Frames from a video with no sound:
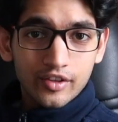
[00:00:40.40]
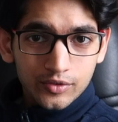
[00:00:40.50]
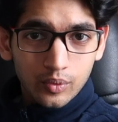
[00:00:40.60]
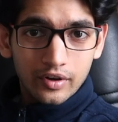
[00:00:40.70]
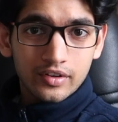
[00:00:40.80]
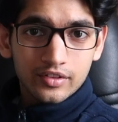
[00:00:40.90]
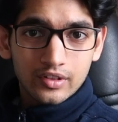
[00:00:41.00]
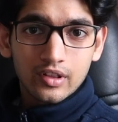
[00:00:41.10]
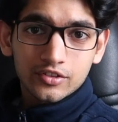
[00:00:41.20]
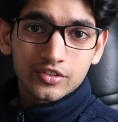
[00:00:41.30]
this one,
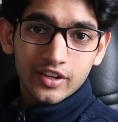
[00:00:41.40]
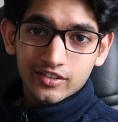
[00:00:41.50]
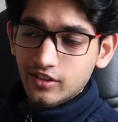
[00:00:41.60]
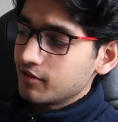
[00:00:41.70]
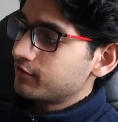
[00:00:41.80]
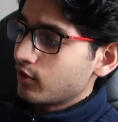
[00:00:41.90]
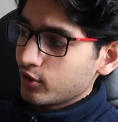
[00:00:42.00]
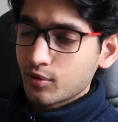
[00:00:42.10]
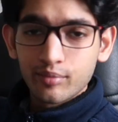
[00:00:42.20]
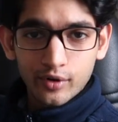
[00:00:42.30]
the Logitech Slim
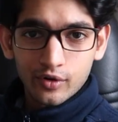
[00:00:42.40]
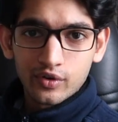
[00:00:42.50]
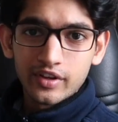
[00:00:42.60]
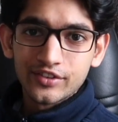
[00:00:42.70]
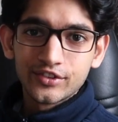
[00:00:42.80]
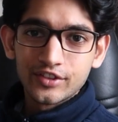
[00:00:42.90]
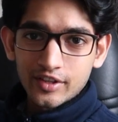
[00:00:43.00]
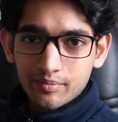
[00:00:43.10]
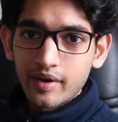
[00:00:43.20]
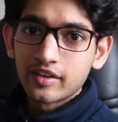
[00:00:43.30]
Folio Pro, is
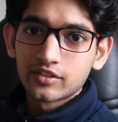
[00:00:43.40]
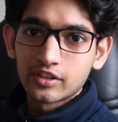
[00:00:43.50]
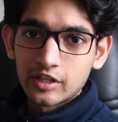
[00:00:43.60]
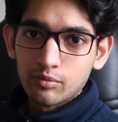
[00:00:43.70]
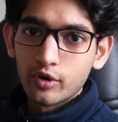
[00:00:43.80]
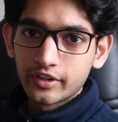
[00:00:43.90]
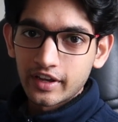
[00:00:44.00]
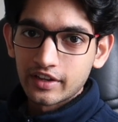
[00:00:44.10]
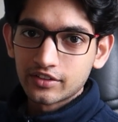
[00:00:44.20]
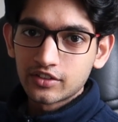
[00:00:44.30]
the best keyboard
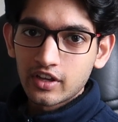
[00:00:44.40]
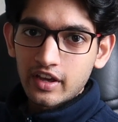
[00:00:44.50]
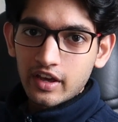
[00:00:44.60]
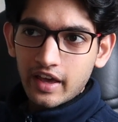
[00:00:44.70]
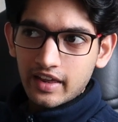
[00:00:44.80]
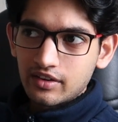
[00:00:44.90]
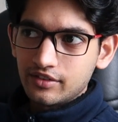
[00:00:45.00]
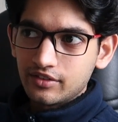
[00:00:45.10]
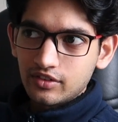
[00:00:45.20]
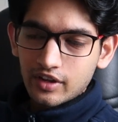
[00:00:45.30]
case and
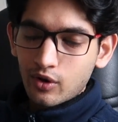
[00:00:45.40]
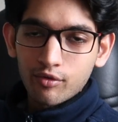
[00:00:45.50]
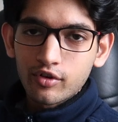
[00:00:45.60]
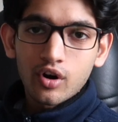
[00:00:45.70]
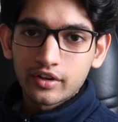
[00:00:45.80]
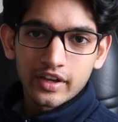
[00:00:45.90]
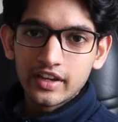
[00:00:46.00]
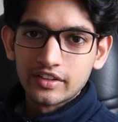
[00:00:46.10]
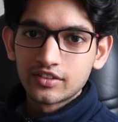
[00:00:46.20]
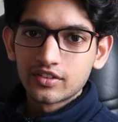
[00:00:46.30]
overall
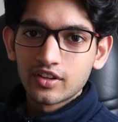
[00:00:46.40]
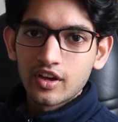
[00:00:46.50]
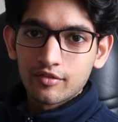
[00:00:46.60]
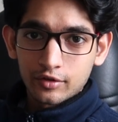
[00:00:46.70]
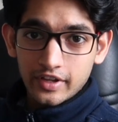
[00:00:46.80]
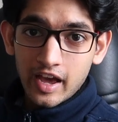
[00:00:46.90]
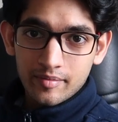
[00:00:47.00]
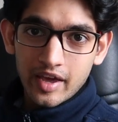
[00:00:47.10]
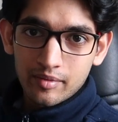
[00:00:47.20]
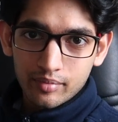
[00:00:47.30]
case for the
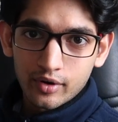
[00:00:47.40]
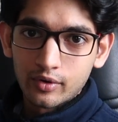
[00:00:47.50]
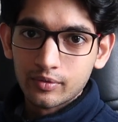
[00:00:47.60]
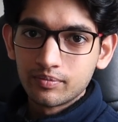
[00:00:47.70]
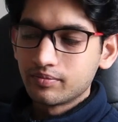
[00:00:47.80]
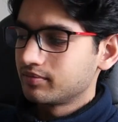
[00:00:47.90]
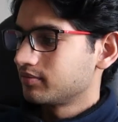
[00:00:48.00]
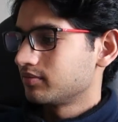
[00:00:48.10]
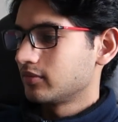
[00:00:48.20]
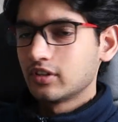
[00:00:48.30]
iPad Pro.
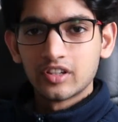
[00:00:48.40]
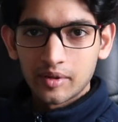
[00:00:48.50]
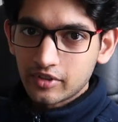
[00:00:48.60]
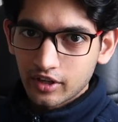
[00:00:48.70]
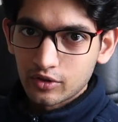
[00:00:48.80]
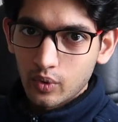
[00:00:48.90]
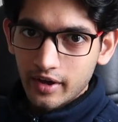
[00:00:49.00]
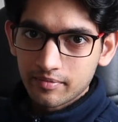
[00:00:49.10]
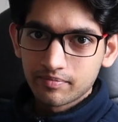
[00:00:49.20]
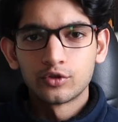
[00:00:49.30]
Let me tell you
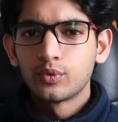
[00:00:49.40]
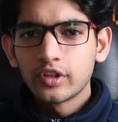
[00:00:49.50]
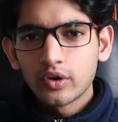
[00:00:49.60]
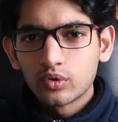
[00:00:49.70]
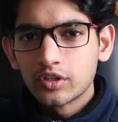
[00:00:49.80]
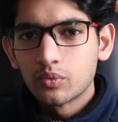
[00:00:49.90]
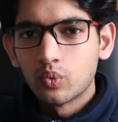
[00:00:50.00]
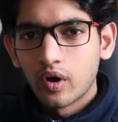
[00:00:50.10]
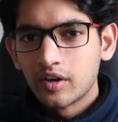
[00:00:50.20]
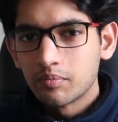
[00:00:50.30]
why. There's really only
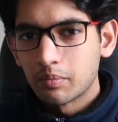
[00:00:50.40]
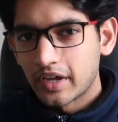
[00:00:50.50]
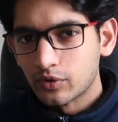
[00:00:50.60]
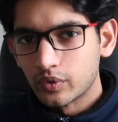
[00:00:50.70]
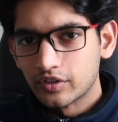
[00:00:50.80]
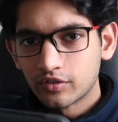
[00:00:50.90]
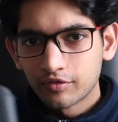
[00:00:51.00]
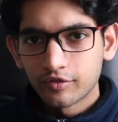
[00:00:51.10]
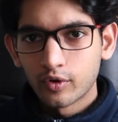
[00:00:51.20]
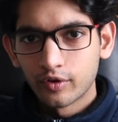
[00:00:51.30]
one main
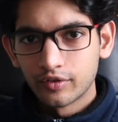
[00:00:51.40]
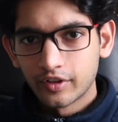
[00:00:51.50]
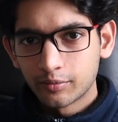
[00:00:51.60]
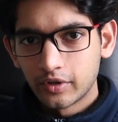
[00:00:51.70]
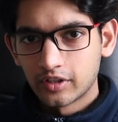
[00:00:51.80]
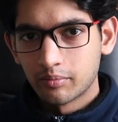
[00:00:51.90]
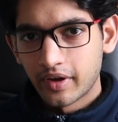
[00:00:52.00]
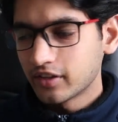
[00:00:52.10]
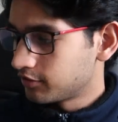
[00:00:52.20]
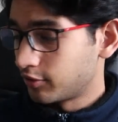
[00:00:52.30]
reason for this being the
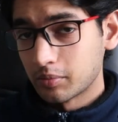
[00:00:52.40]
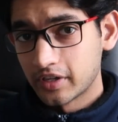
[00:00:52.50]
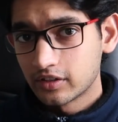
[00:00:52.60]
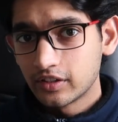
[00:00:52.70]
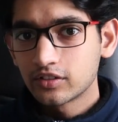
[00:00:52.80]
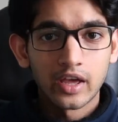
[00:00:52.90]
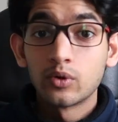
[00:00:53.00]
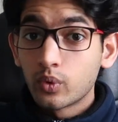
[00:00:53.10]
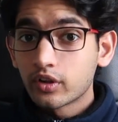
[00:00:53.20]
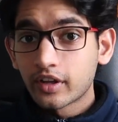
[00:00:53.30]
best, for me at least,
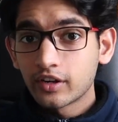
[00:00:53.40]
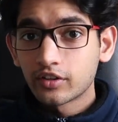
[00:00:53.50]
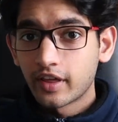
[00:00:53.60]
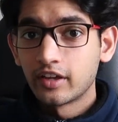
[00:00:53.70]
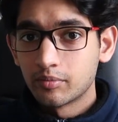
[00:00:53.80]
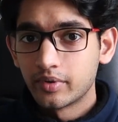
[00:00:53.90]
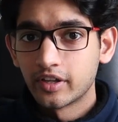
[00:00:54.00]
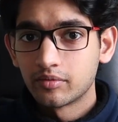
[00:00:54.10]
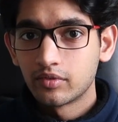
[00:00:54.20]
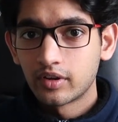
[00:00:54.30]
and we'll get into that in a
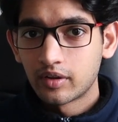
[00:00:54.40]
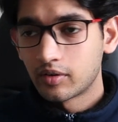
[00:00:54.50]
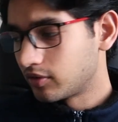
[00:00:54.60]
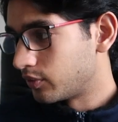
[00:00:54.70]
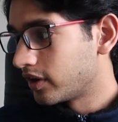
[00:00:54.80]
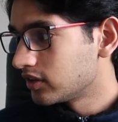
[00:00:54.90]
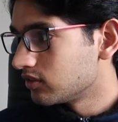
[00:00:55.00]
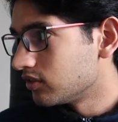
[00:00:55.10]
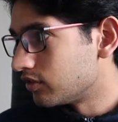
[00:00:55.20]
bit, right?